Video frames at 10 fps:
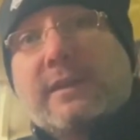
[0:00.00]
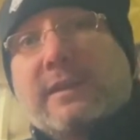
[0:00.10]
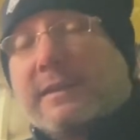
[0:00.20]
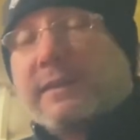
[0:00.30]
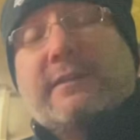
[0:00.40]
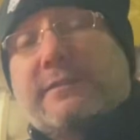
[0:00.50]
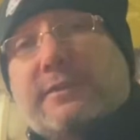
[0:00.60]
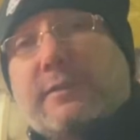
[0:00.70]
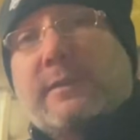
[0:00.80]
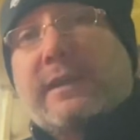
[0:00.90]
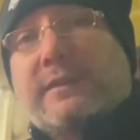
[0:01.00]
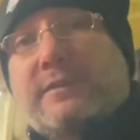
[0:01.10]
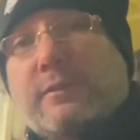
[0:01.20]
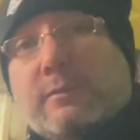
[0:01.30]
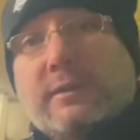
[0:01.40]
nothing to do with that at
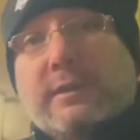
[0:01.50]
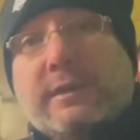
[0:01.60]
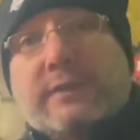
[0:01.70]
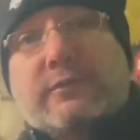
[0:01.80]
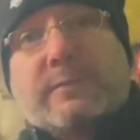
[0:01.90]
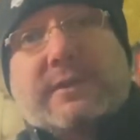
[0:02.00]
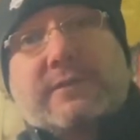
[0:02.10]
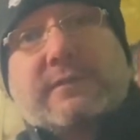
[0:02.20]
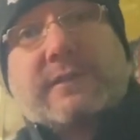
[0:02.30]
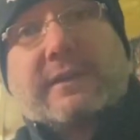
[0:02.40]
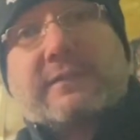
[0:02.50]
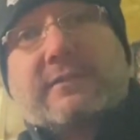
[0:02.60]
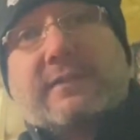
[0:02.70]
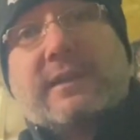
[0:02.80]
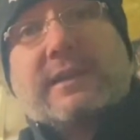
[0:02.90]
all. It's because of this.
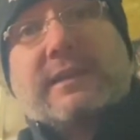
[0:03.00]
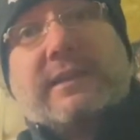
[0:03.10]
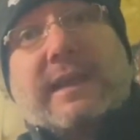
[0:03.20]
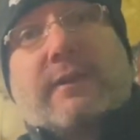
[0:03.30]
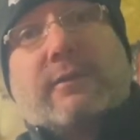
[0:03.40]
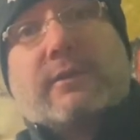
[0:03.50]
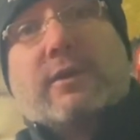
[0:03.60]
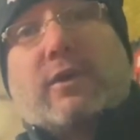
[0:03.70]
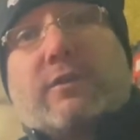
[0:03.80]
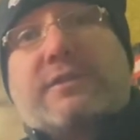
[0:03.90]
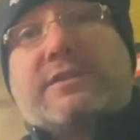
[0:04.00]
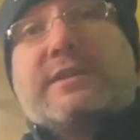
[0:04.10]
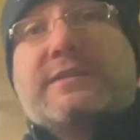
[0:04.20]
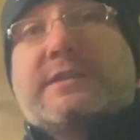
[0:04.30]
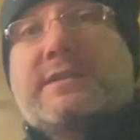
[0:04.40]
Now, on the
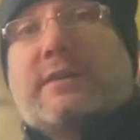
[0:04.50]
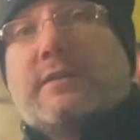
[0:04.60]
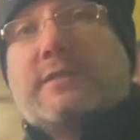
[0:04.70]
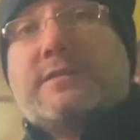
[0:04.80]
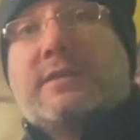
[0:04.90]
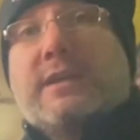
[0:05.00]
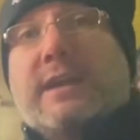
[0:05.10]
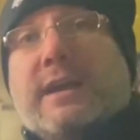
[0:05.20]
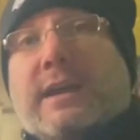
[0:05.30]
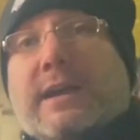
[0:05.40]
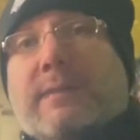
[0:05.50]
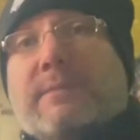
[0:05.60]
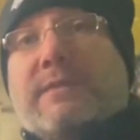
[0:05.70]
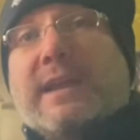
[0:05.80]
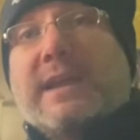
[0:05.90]
GSXRs,
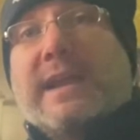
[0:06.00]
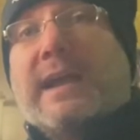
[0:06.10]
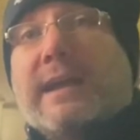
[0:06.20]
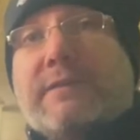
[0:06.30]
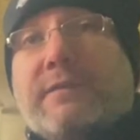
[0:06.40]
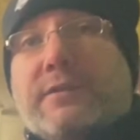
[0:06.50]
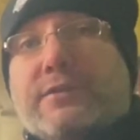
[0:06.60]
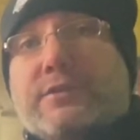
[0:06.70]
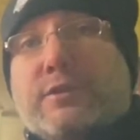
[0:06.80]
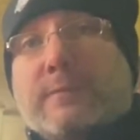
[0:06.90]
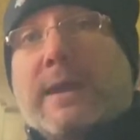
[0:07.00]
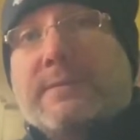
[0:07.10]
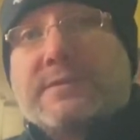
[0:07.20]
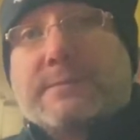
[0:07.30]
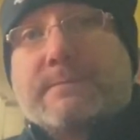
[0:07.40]
they have two
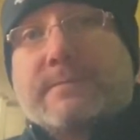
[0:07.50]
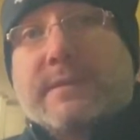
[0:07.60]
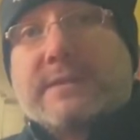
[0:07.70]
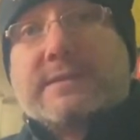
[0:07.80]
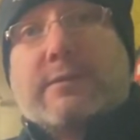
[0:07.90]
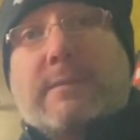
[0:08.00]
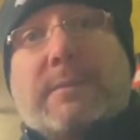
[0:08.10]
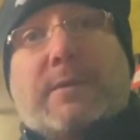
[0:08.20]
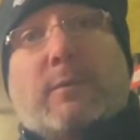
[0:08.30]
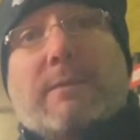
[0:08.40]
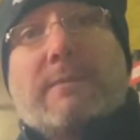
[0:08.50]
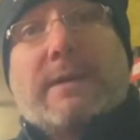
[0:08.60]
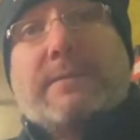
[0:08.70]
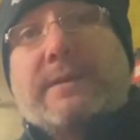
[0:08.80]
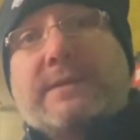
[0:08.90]
maps, a 0 map and a 1
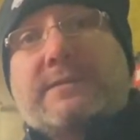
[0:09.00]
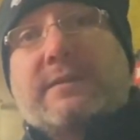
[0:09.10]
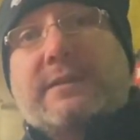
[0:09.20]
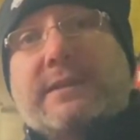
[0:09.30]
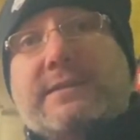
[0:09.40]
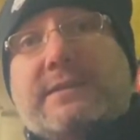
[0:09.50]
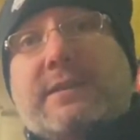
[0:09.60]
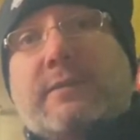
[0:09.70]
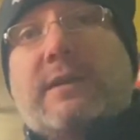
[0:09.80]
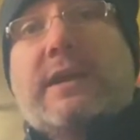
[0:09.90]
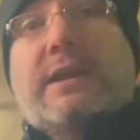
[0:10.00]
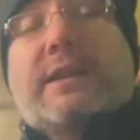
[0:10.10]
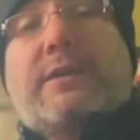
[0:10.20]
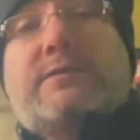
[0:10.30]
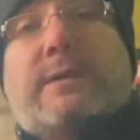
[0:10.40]
map inside the ECU. They
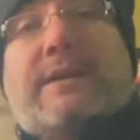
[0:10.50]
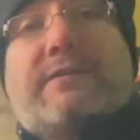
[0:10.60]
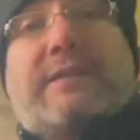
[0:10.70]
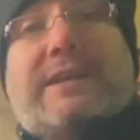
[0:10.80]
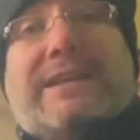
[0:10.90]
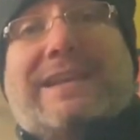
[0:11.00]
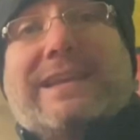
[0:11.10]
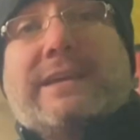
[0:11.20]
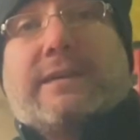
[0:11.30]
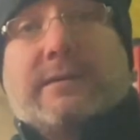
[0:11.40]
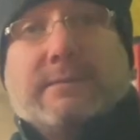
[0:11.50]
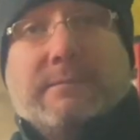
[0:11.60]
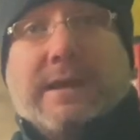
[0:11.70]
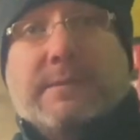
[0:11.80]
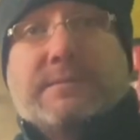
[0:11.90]
also have gear
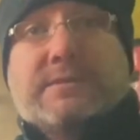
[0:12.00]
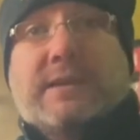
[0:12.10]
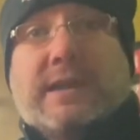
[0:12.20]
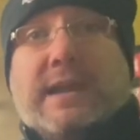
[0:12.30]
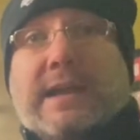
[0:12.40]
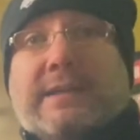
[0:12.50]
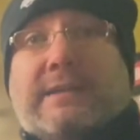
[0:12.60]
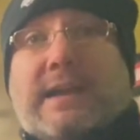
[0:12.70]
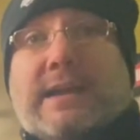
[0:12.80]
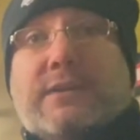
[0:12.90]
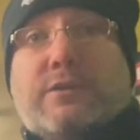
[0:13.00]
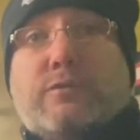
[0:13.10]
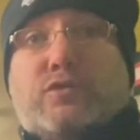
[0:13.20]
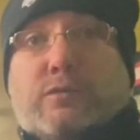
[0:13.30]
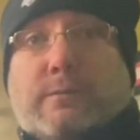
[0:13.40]
maps and a
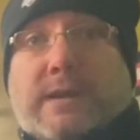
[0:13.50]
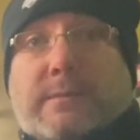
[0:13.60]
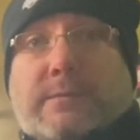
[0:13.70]
neutral map.